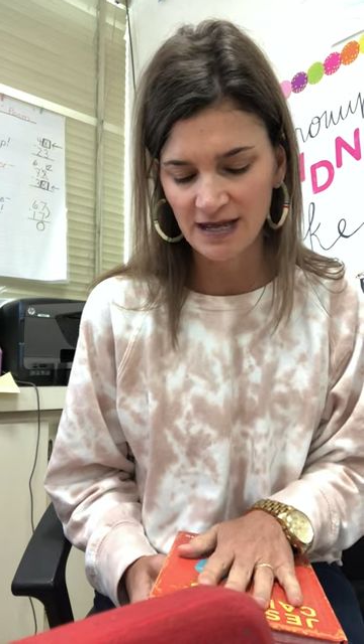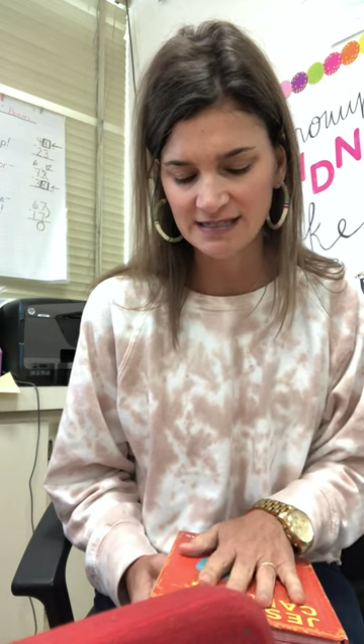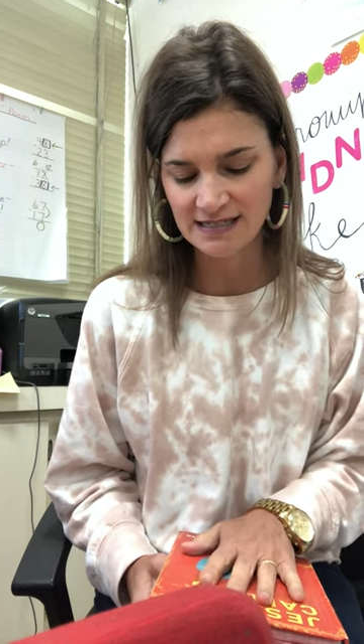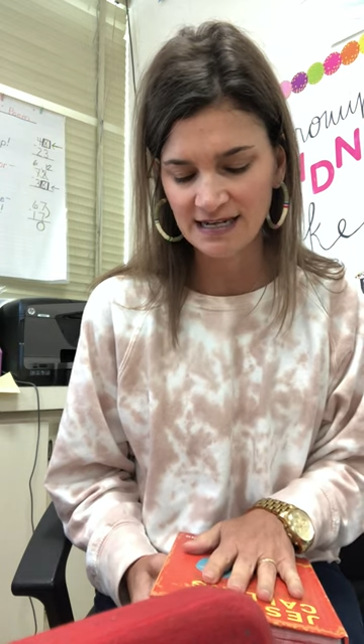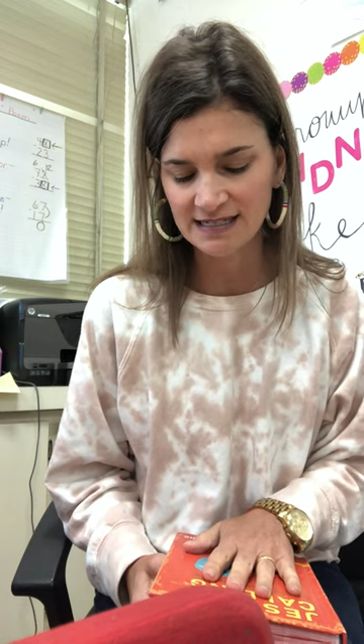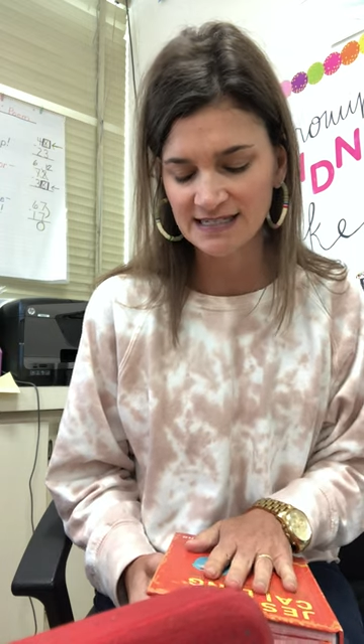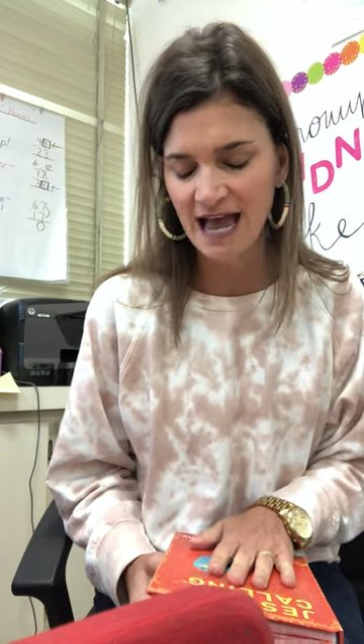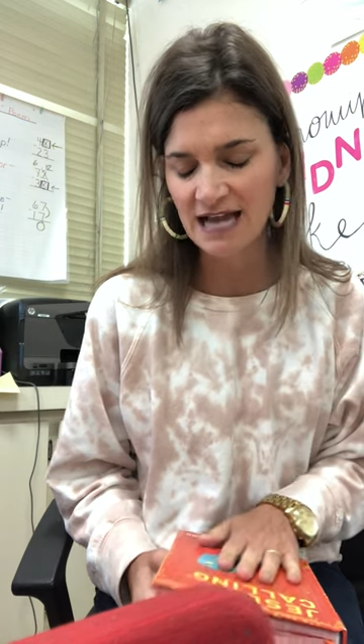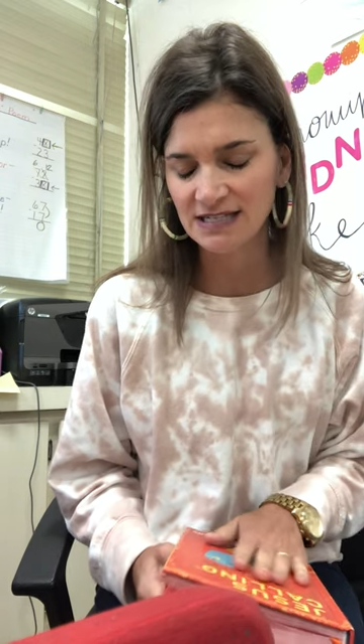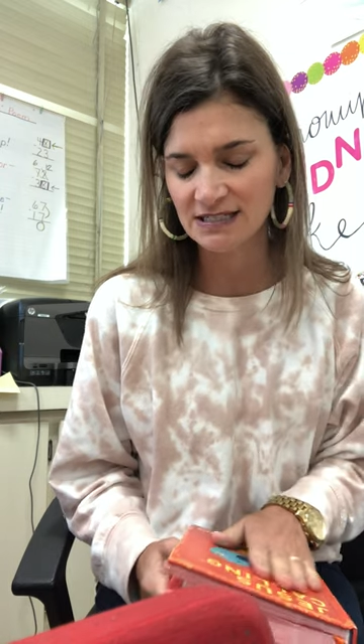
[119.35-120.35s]
us
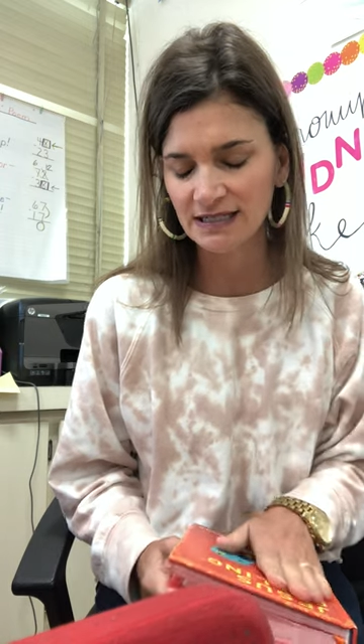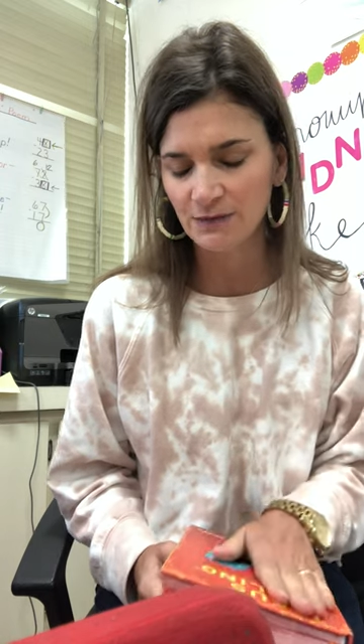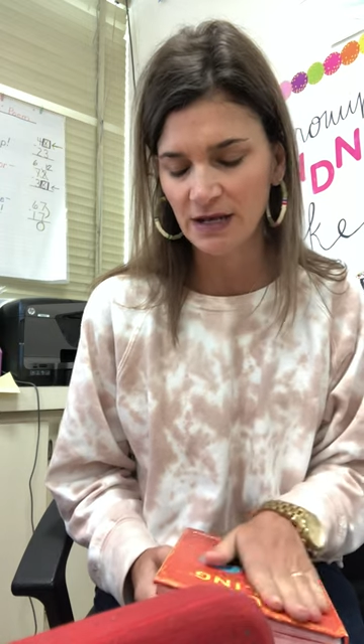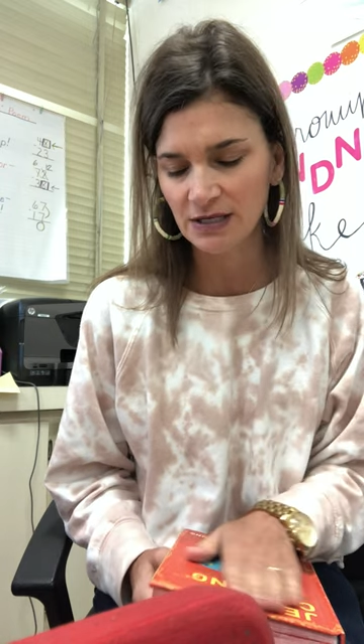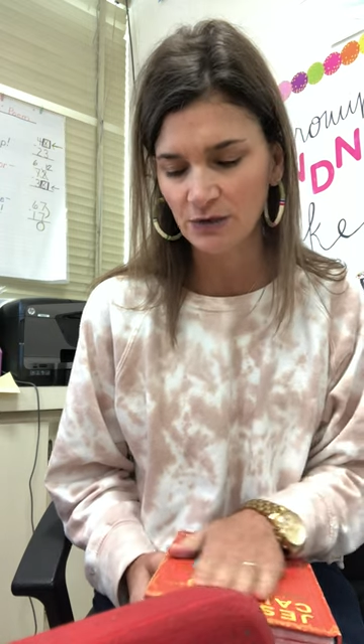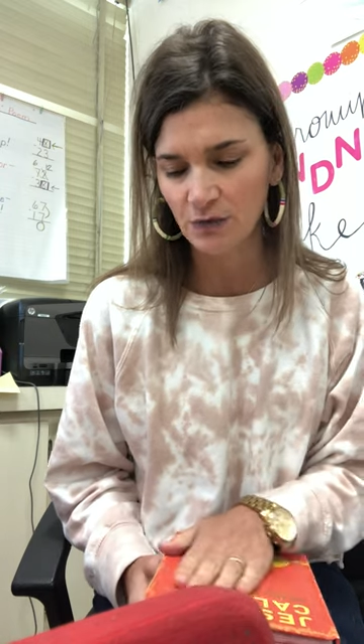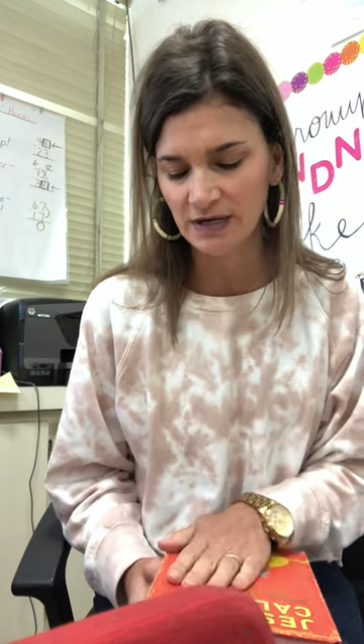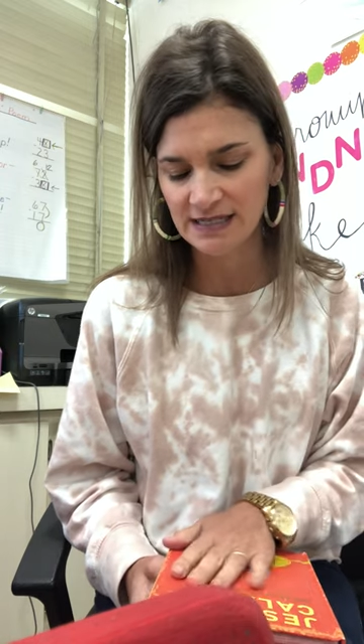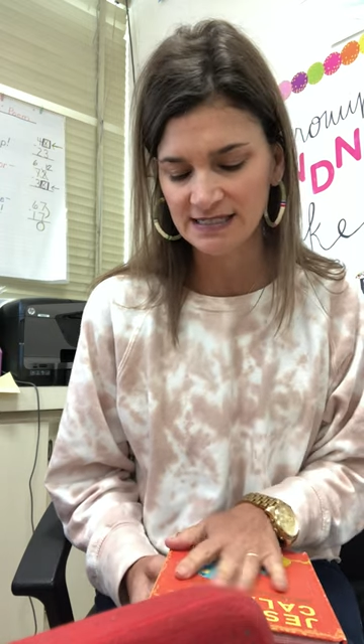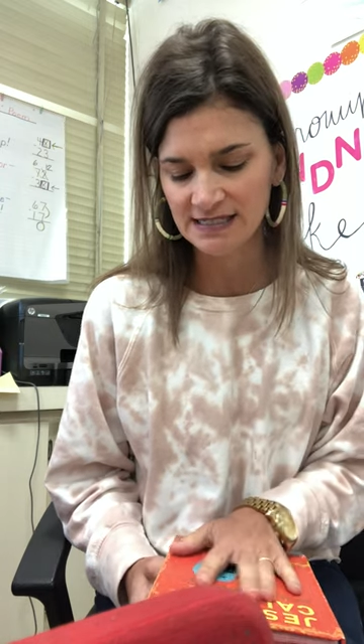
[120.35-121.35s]
exactly what you
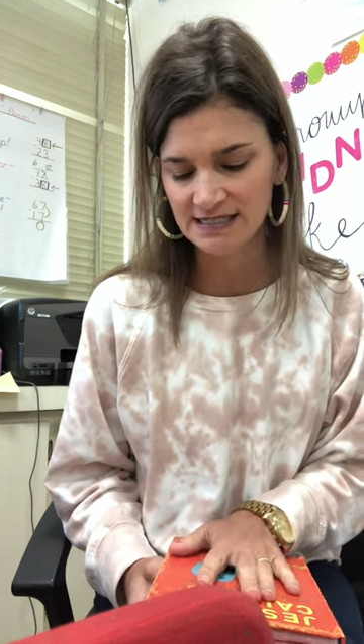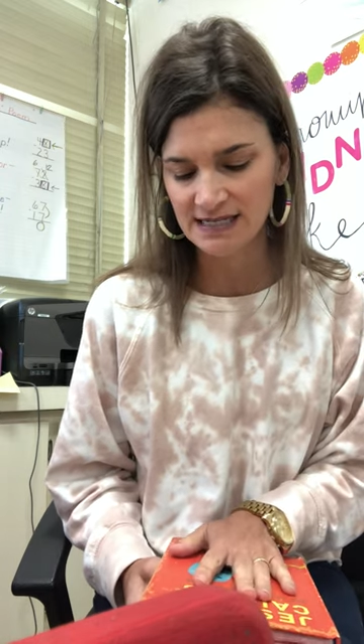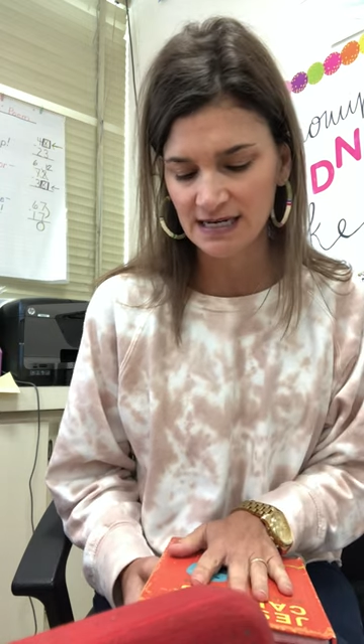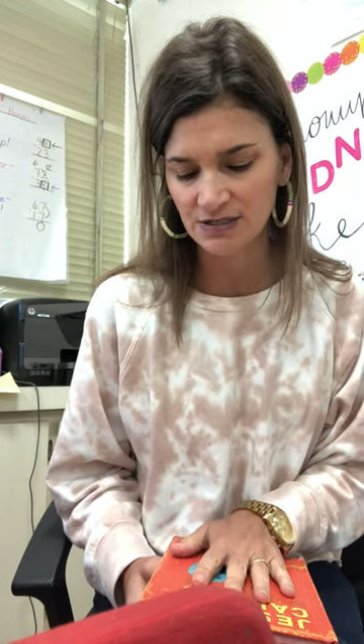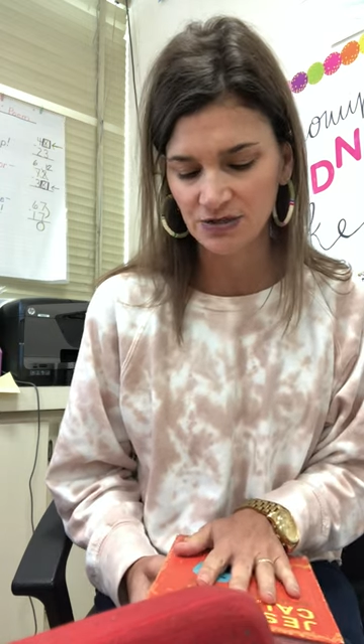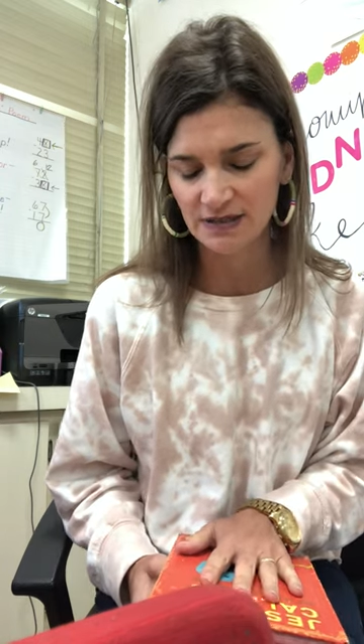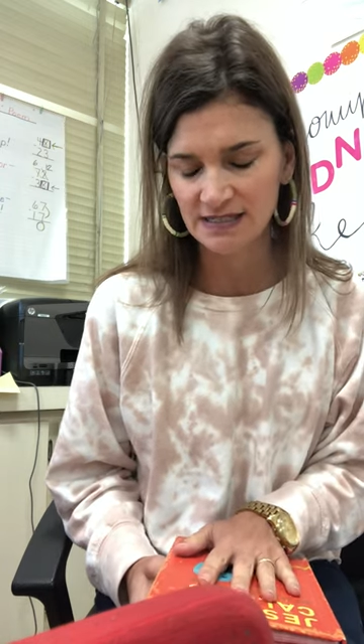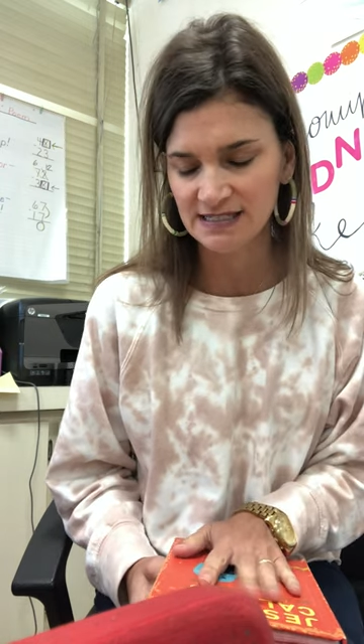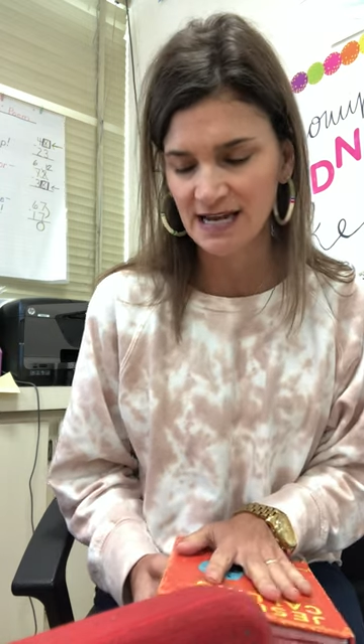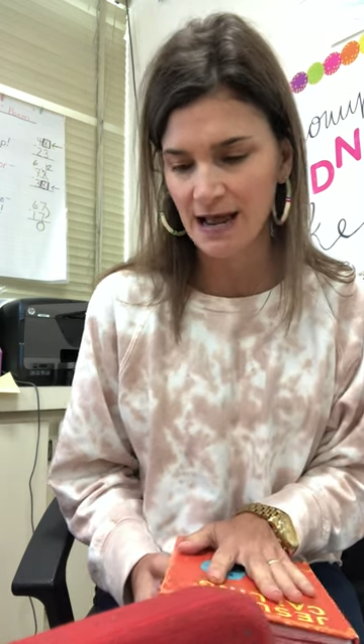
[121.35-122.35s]
want us to see during
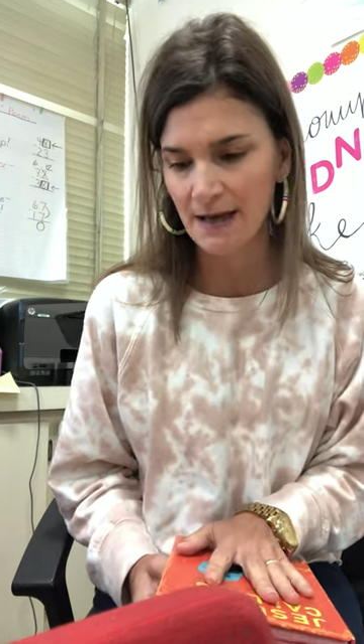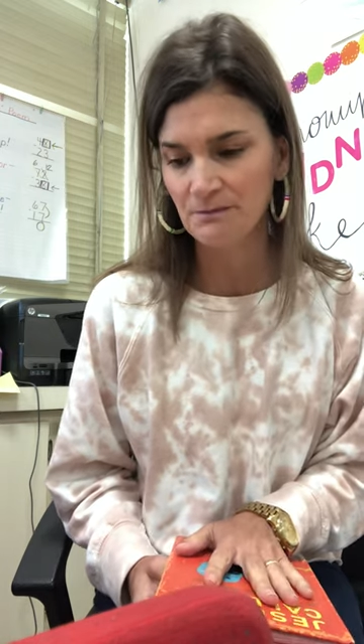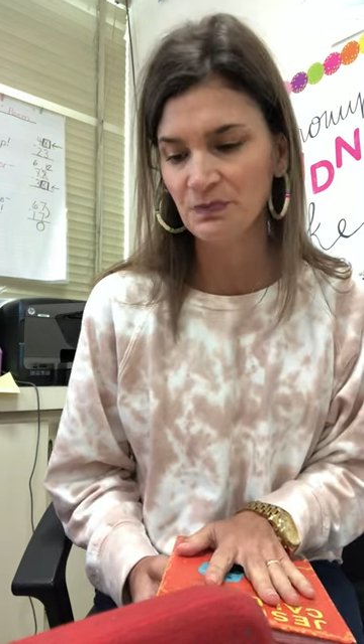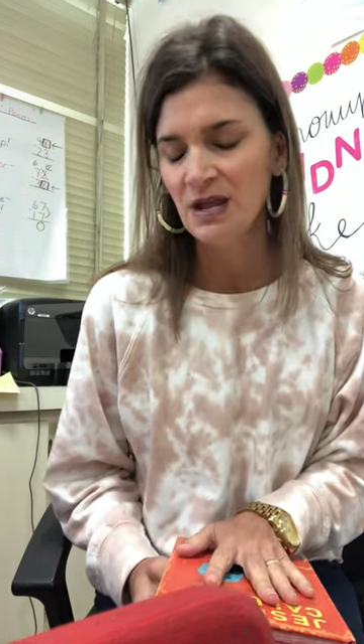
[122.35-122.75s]
this time.